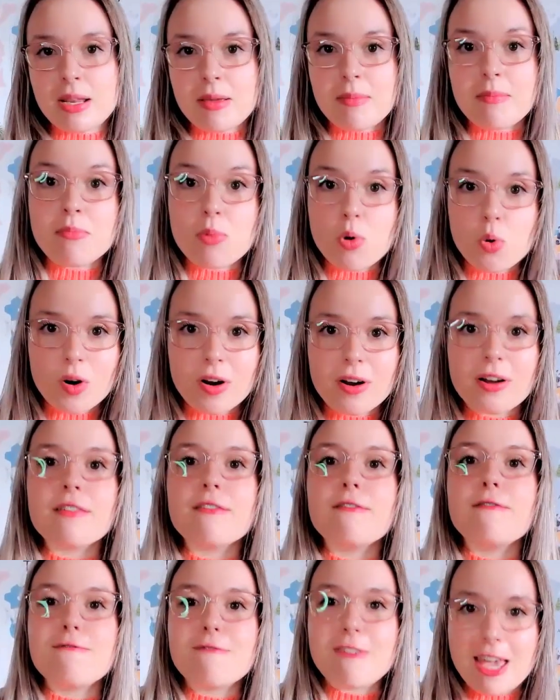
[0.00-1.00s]

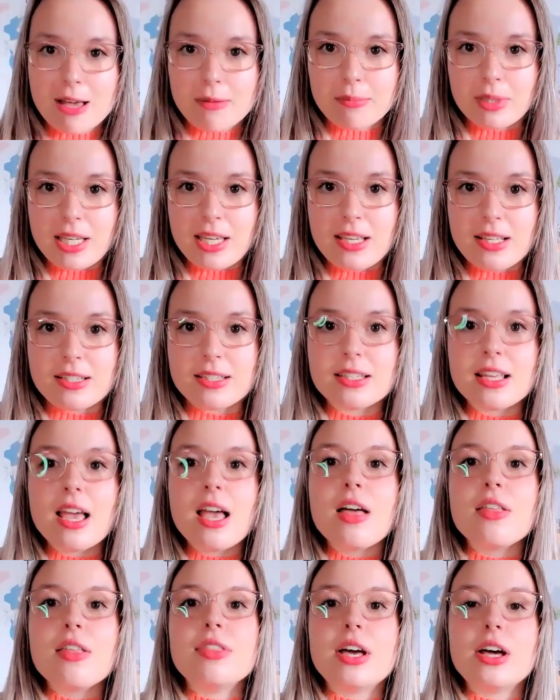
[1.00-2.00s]
more families
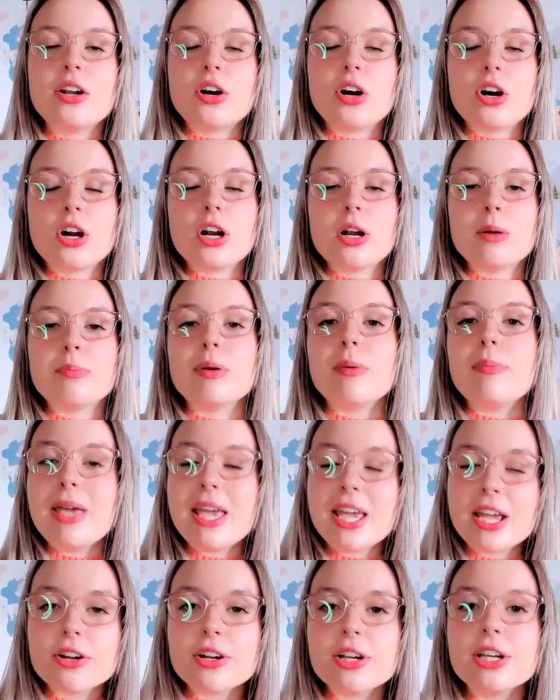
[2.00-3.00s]
that are
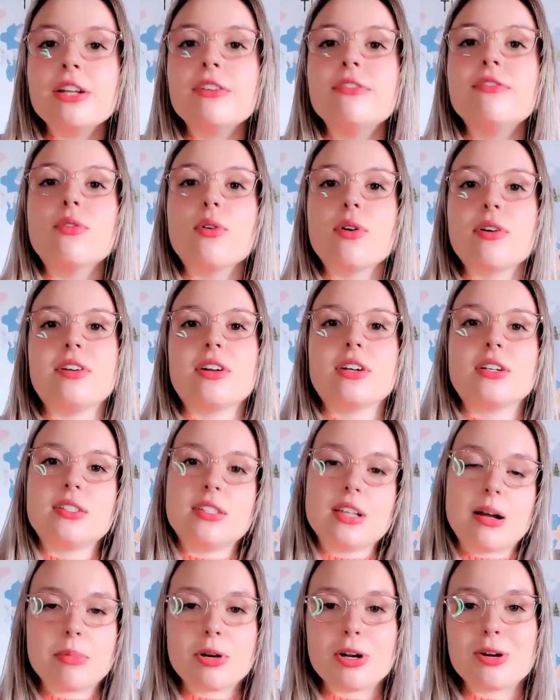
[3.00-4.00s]
preparing for their
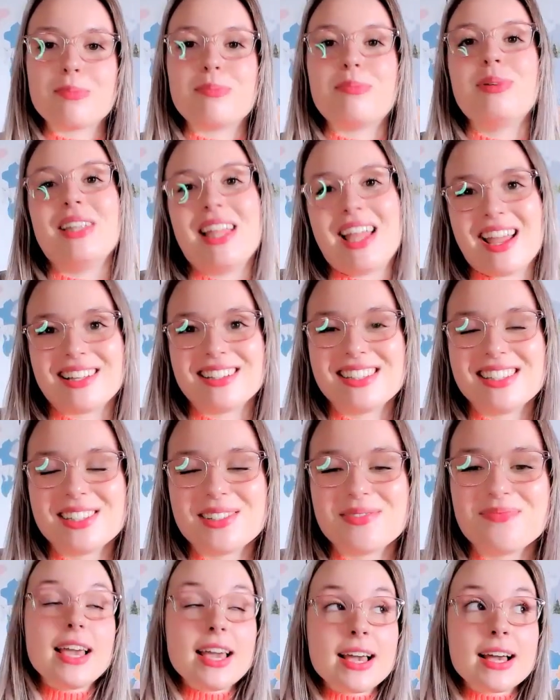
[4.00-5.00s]
summer
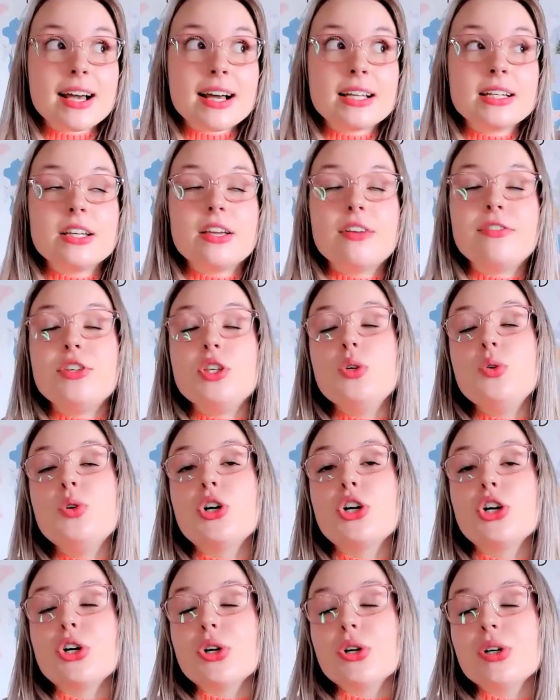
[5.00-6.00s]
plans. And if you
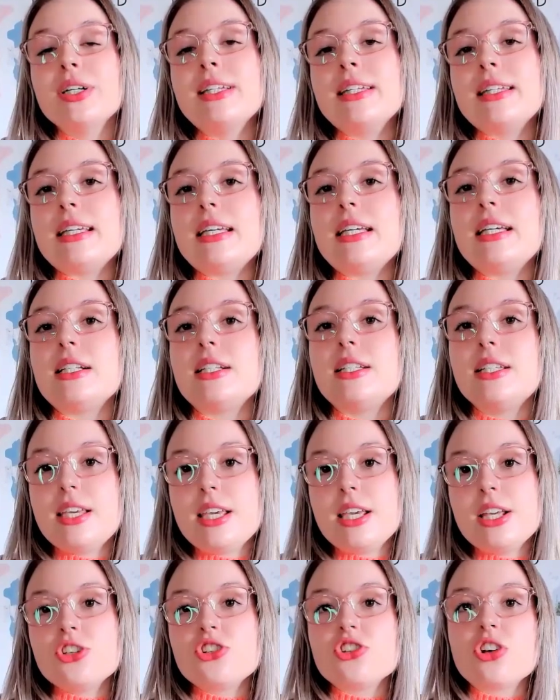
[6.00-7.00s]
currently
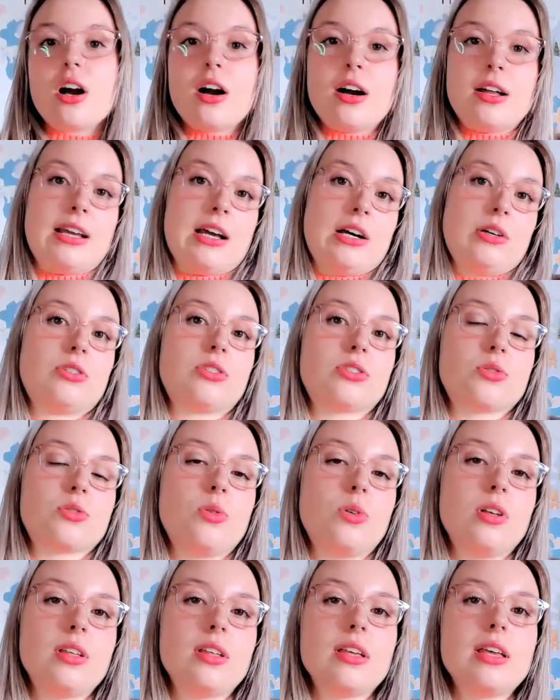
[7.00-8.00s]
teach on
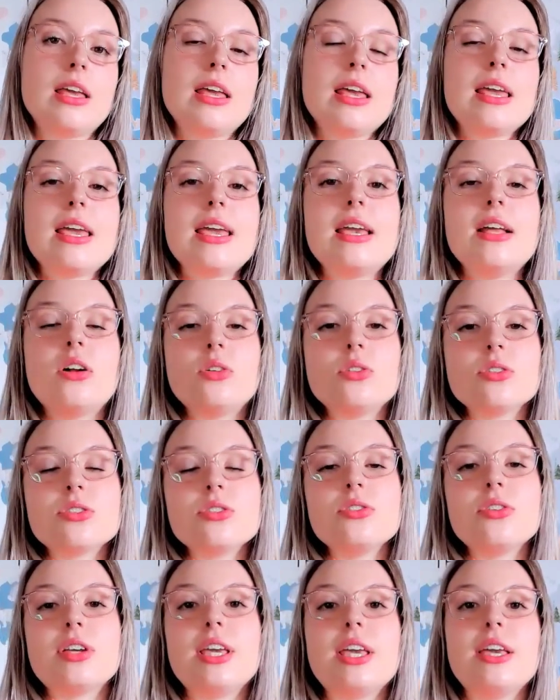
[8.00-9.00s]
Outschool, it
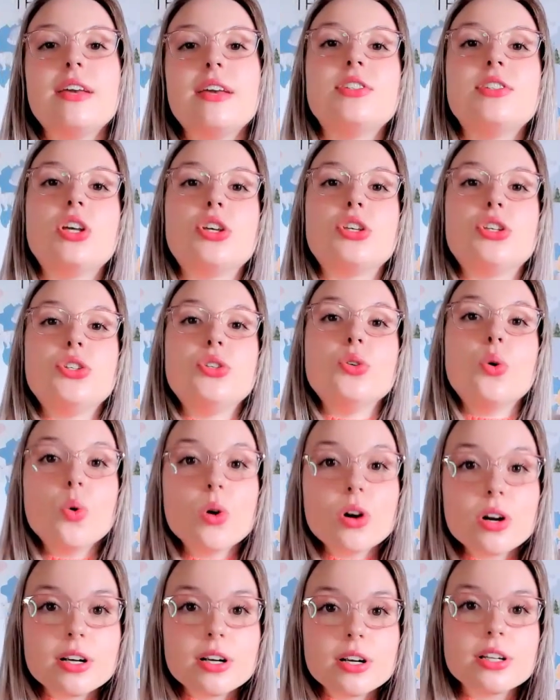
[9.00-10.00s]
also gives
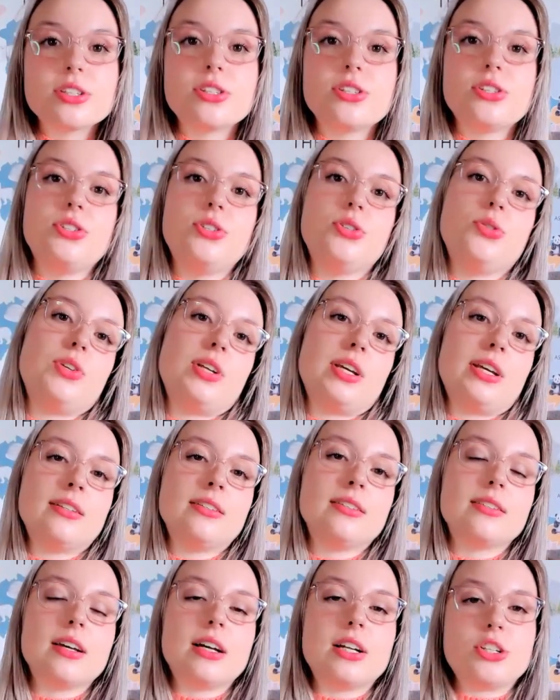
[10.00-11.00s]
your
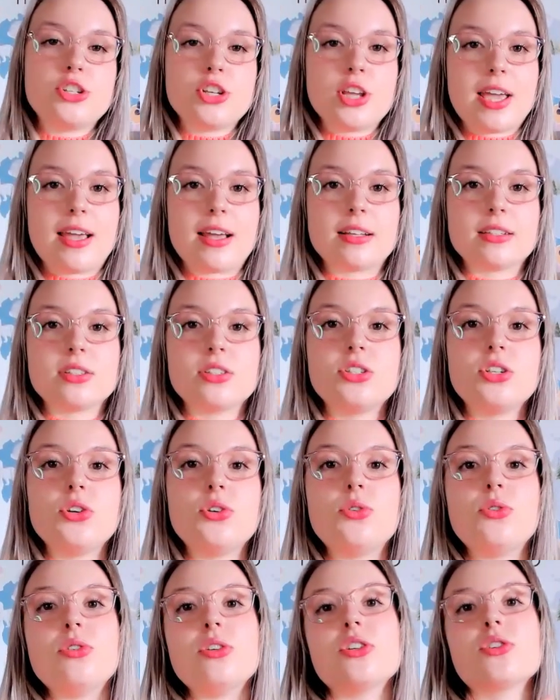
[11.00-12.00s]
students a chance
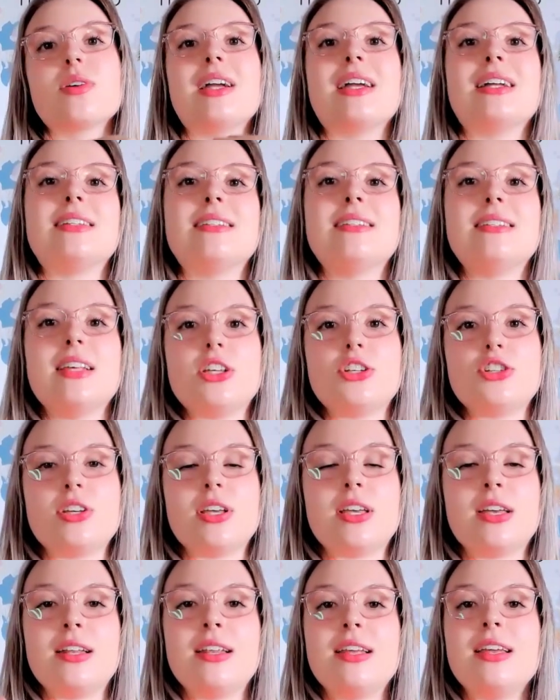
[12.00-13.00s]
to
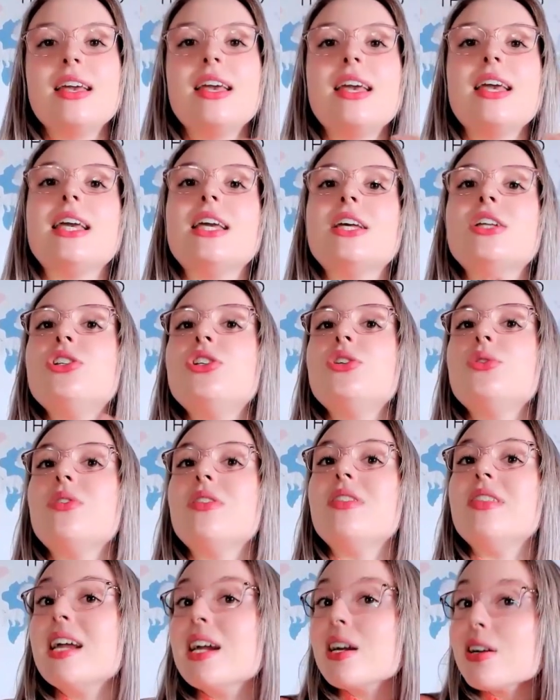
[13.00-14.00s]
transition
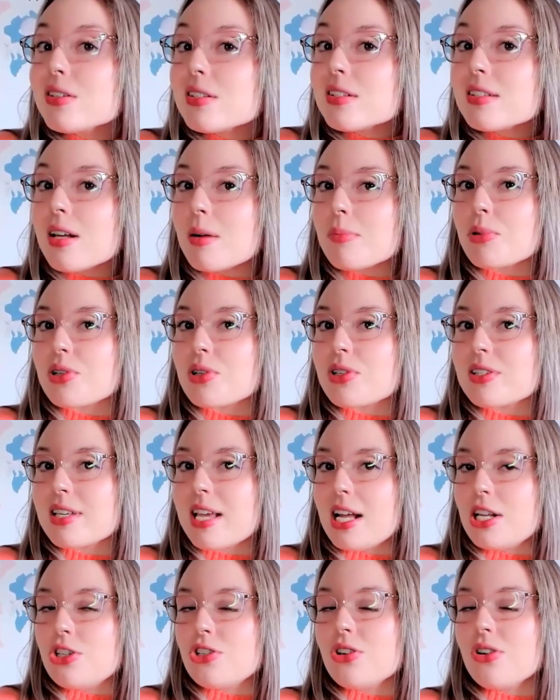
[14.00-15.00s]
into their summer
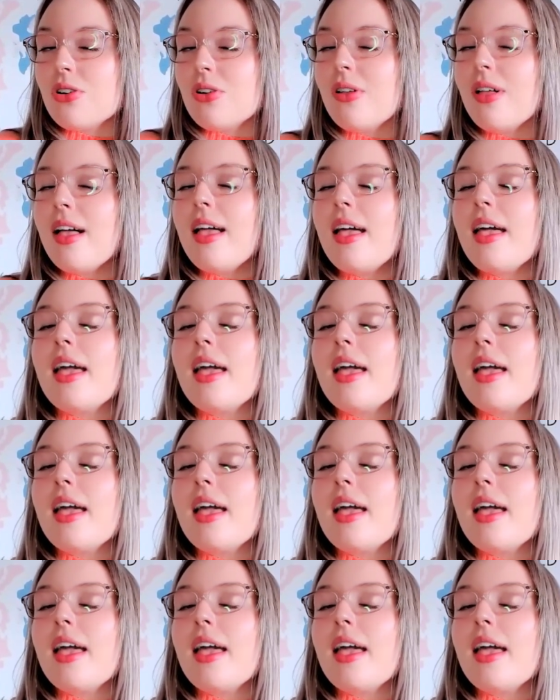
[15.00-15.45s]
schedule